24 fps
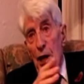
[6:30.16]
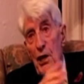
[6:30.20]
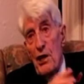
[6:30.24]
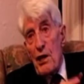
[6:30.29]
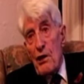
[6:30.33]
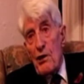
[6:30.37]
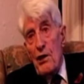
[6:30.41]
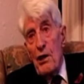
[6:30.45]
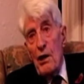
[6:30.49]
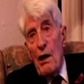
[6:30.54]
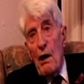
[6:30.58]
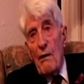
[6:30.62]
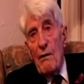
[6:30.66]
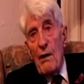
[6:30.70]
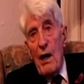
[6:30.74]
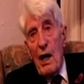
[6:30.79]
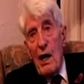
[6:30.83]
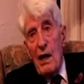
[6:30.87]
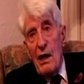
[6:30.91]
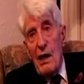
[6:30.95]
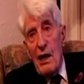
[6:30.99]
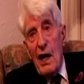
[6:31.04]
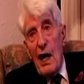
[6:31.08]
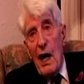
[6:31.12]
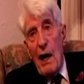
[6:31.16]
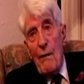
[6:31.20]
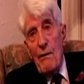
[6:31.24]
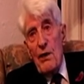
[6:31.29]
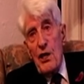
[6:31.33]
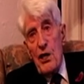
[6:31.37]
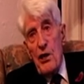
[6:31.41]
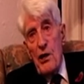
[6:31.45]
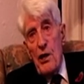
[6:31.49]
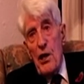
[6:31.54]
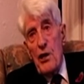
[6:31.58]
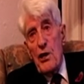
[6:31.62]
pinch of snuff.
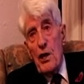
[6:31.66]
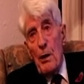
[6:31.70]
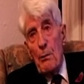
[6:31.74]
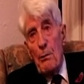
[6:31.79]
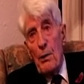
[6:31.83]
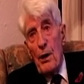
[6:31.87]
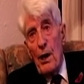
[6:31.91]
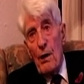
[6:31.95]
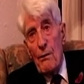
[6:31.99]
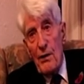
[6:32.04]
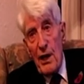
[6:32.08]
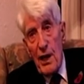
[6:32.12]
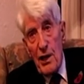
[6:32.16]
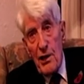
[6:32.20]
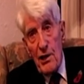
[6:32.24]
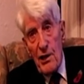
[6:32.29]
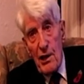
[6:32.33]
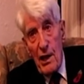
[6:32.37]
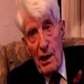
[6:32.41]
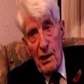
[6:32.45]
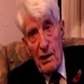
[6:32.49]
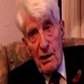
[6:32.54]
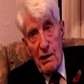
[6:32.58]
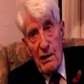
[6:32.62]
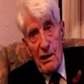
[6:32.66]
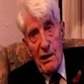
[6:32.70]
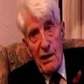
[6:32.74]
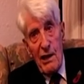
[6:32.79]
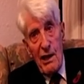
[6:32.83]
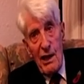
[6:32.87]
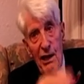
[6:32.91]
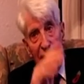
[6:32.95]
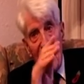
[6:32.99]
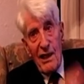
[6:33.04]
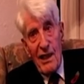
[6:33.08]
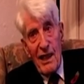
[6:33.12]
Have a snitch of puff, he'd say, you
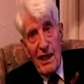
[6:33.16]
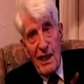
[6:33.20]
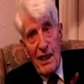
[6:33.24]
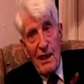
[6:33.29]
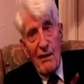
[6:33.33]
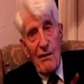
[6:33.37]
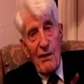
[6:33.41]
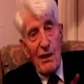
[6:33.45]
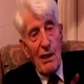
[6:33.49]
see. And